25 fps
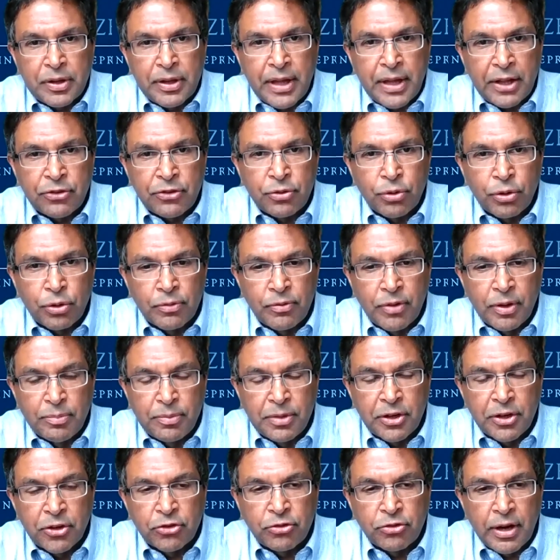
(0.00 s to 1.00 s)
that sort of
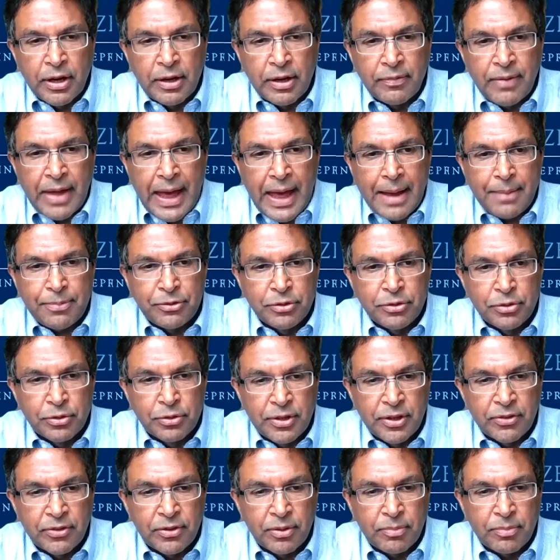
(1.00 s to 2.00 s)
administrative
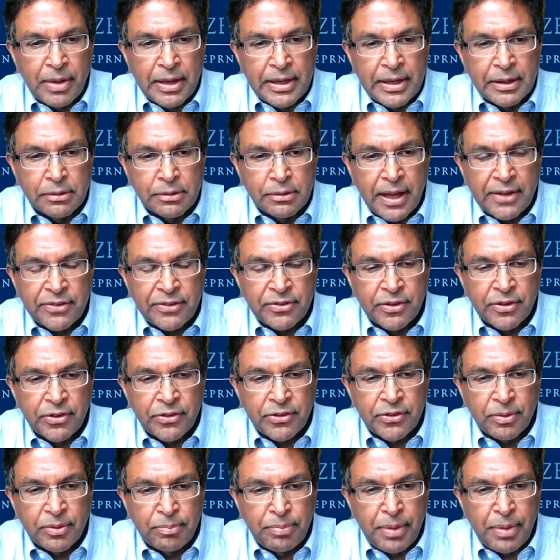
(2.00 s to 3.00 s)
absolutism any
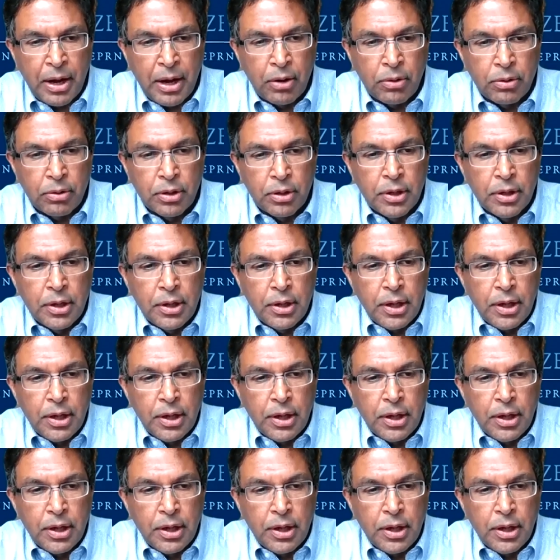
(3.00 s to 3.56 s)
lessons about